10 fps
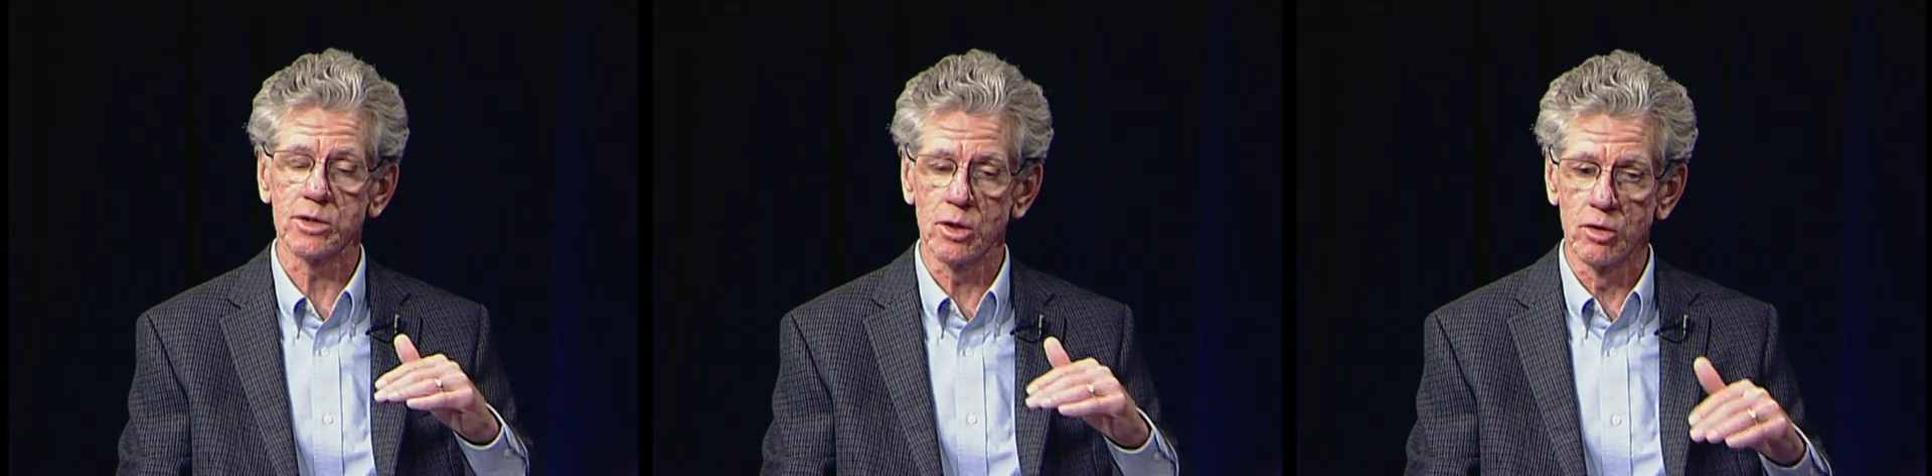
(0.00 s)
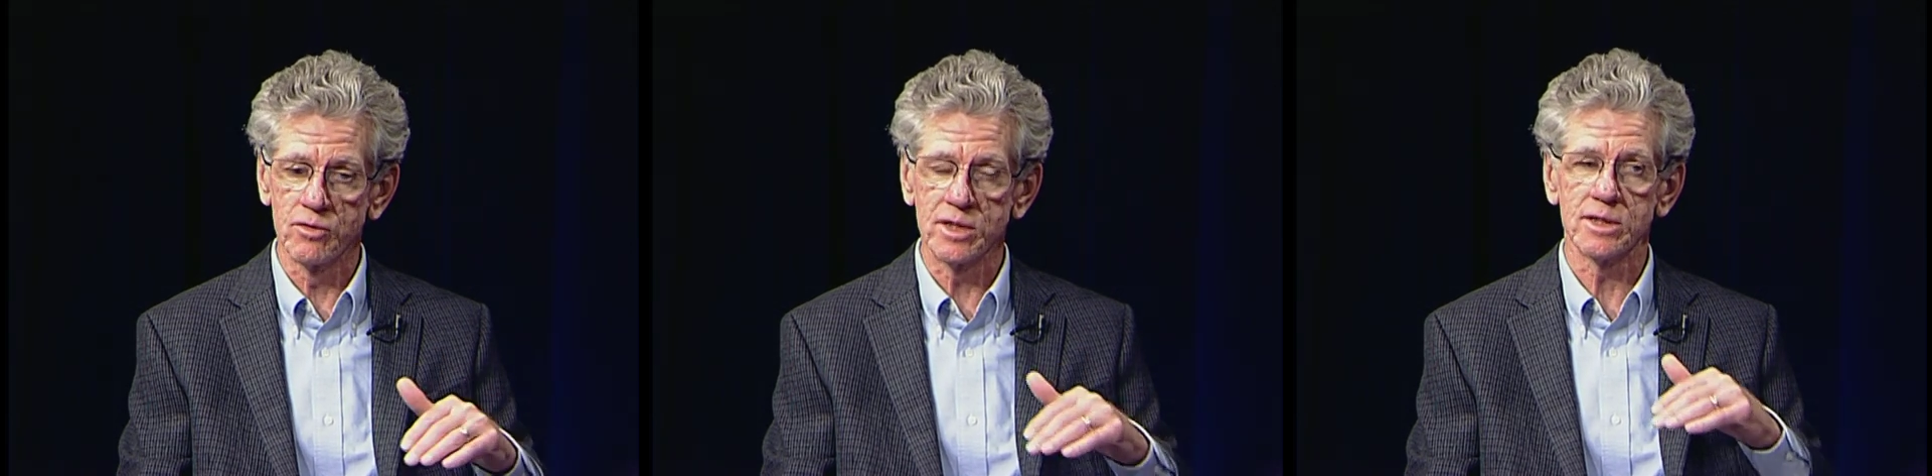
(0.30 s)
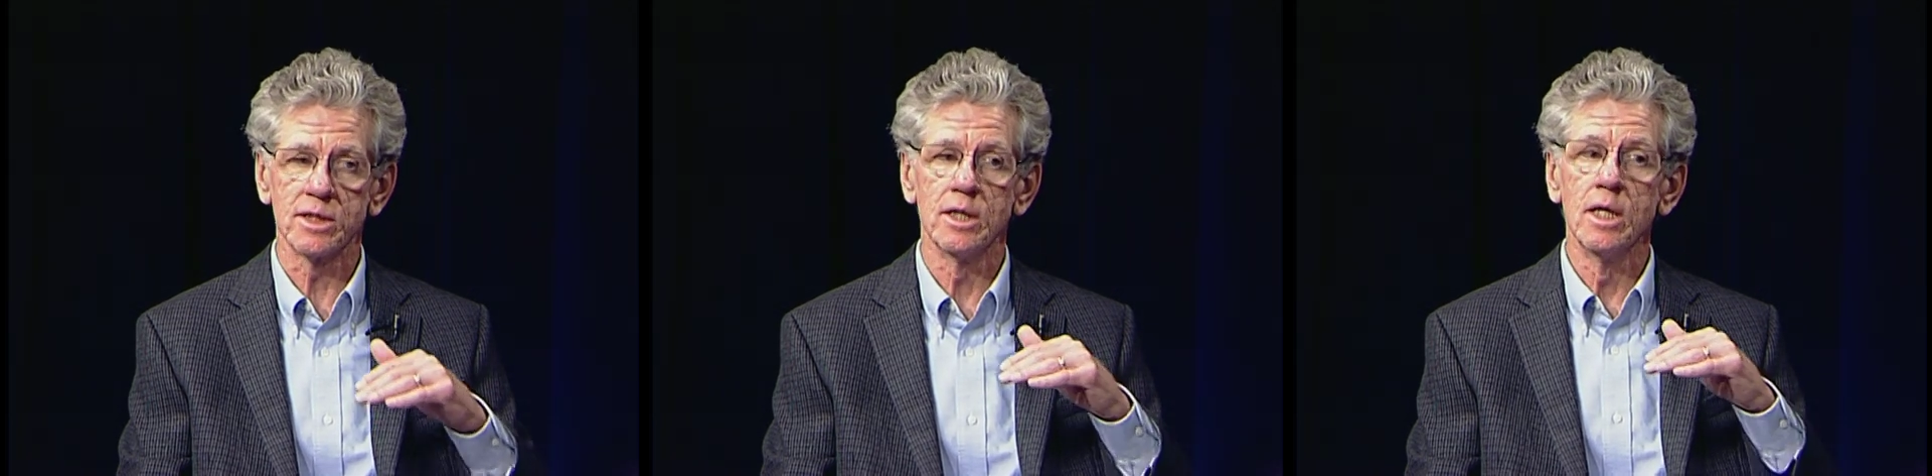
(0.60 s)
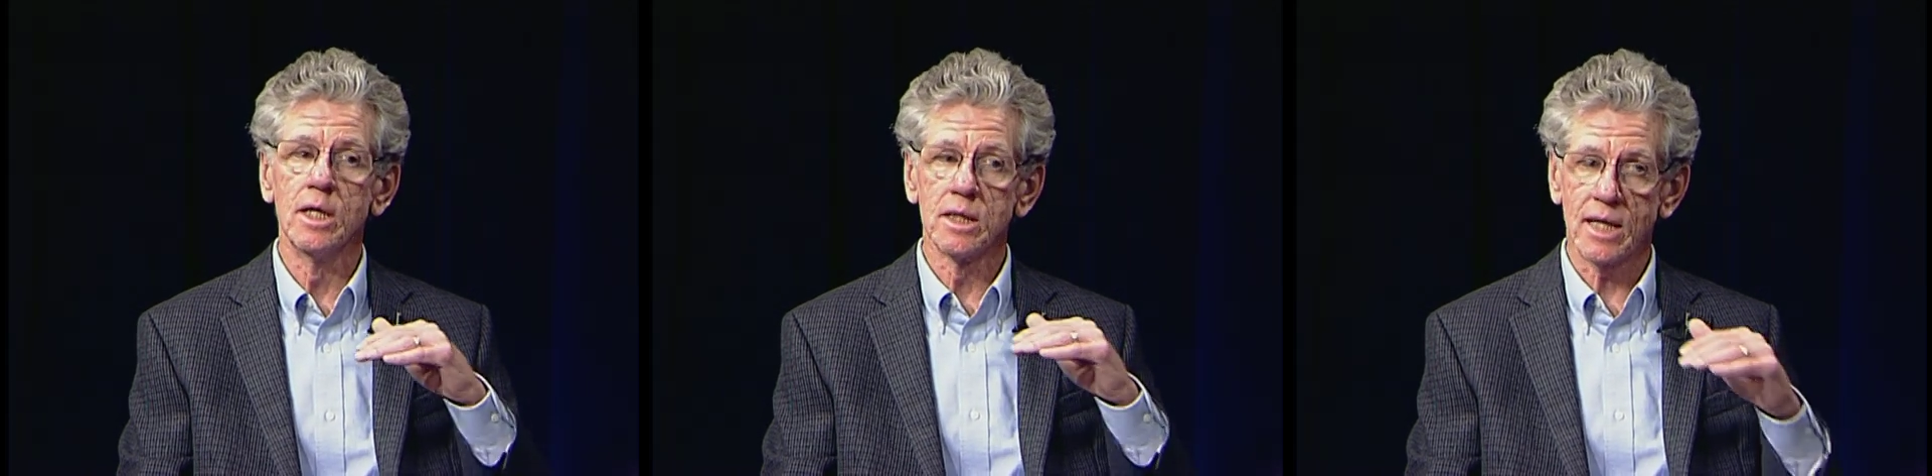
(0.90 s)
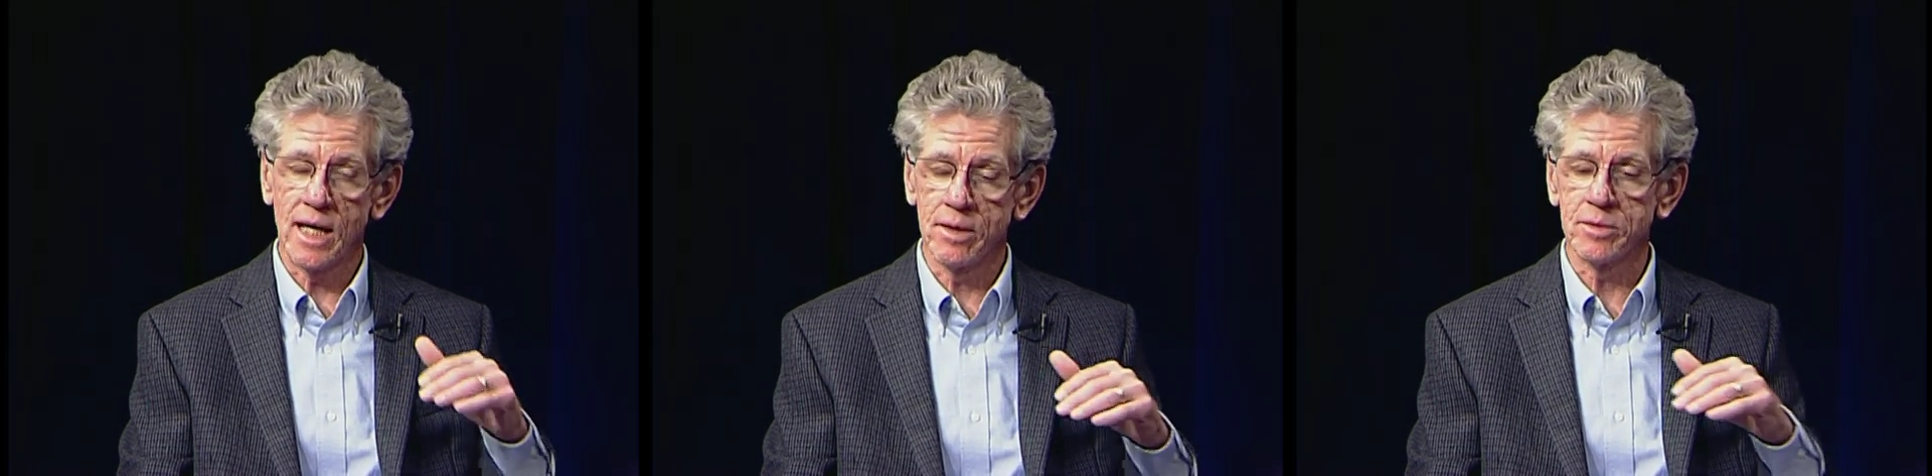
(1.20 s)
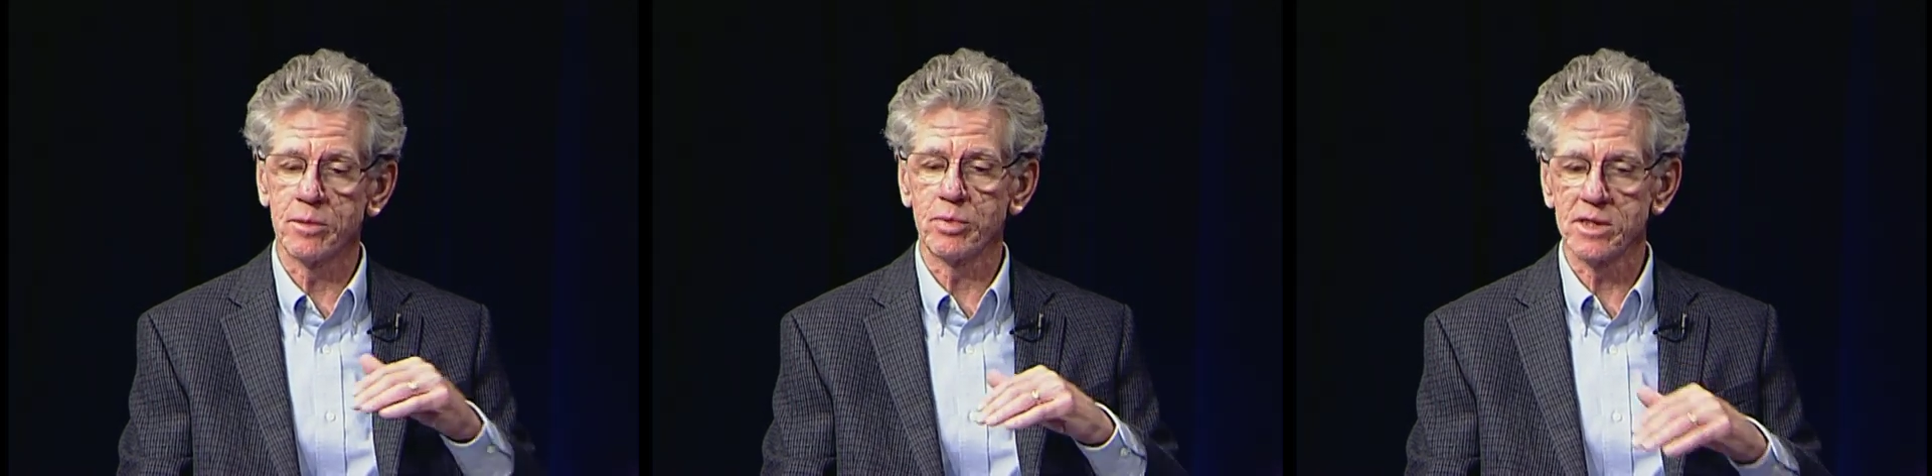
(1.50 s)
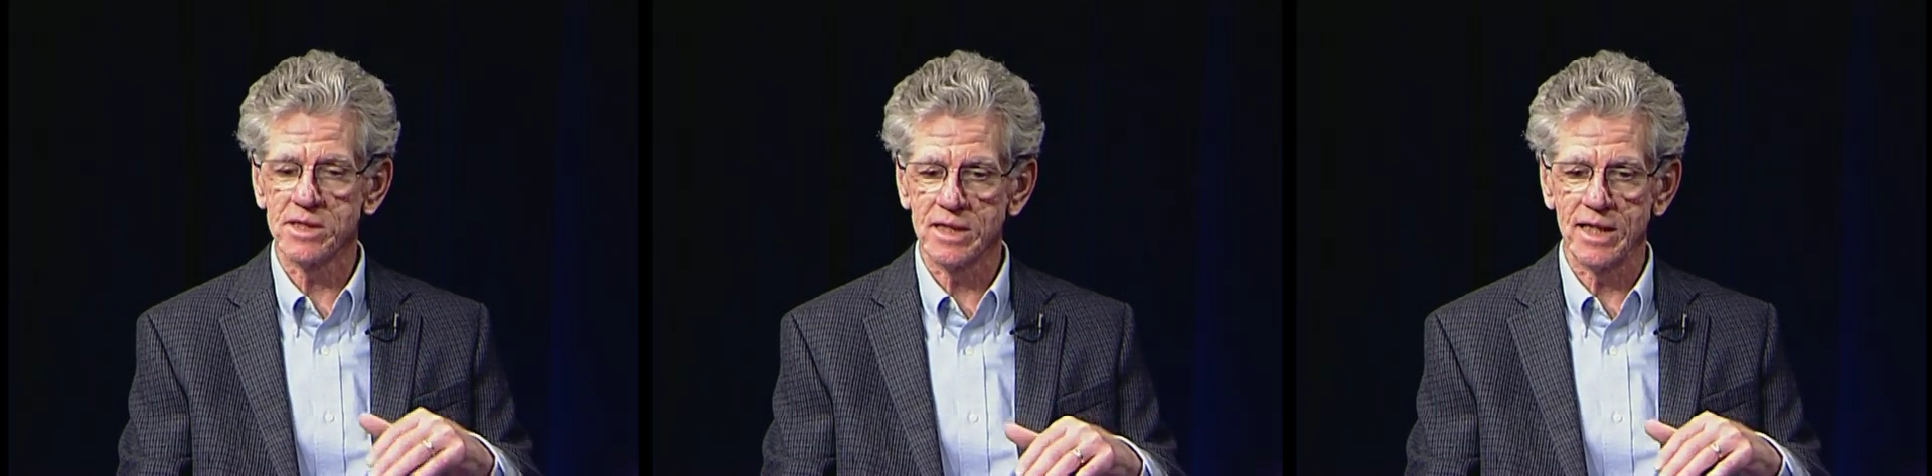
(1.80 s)
Irvington, Camden,
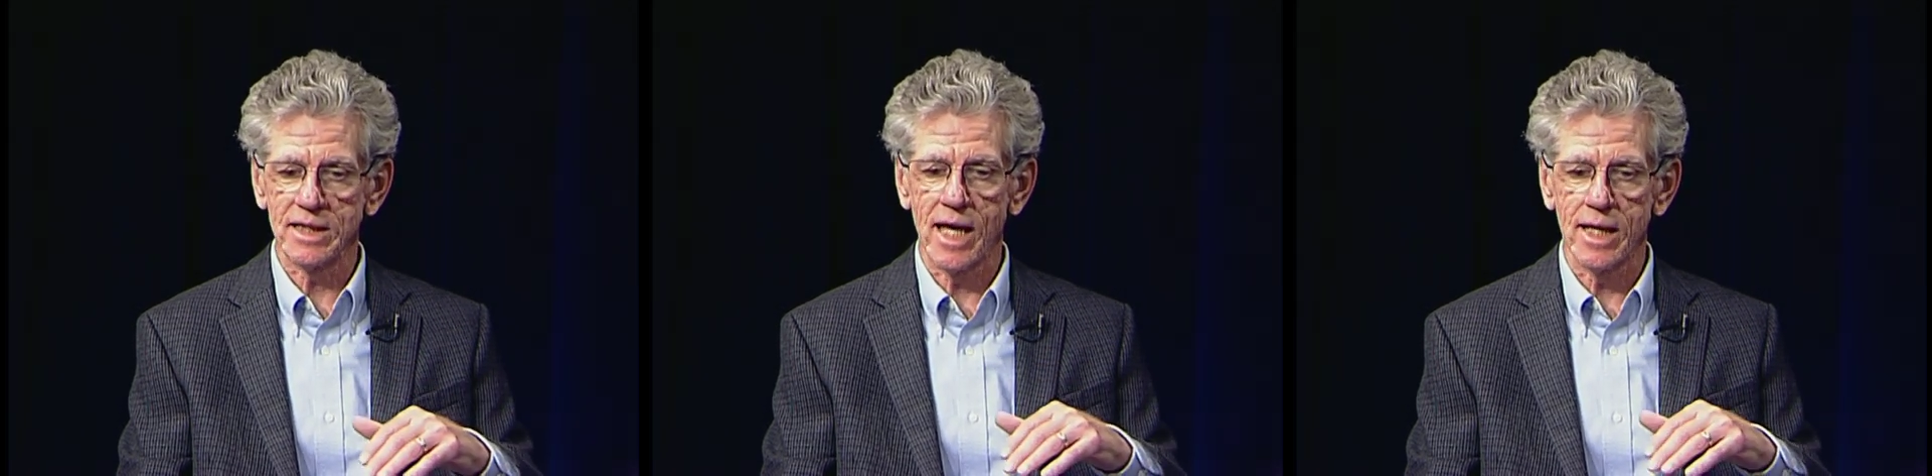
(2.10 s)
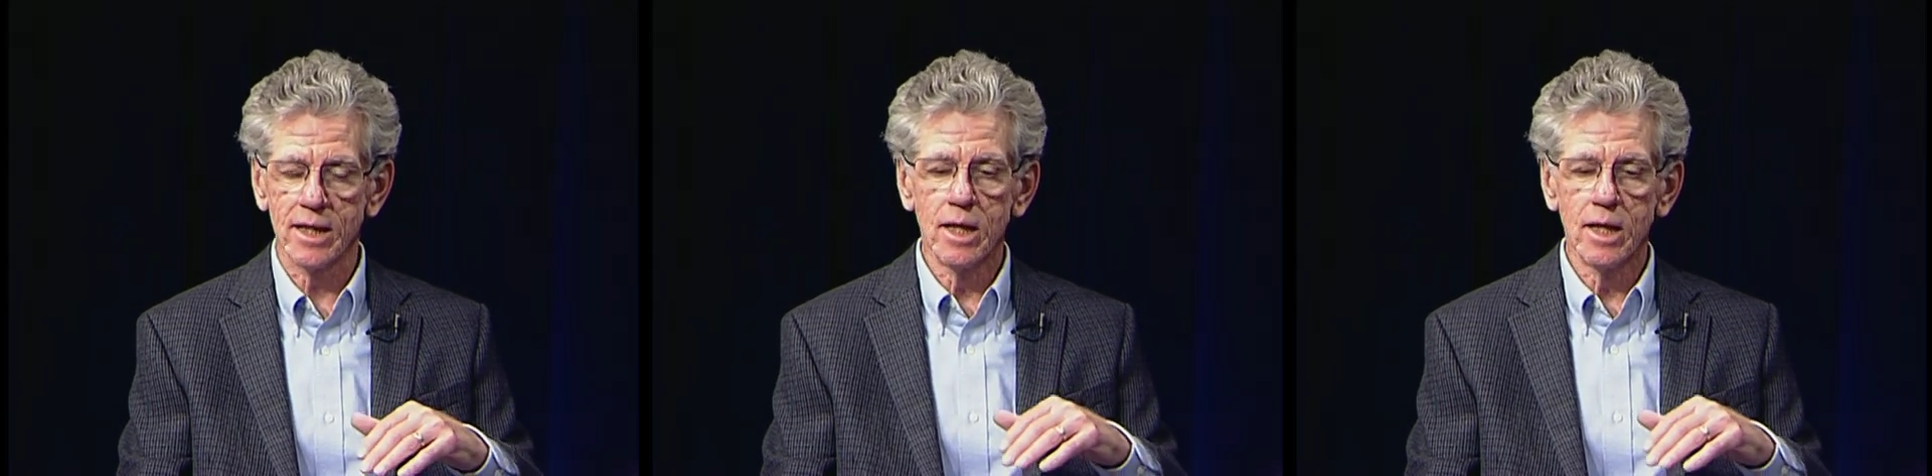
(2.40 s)
places like that,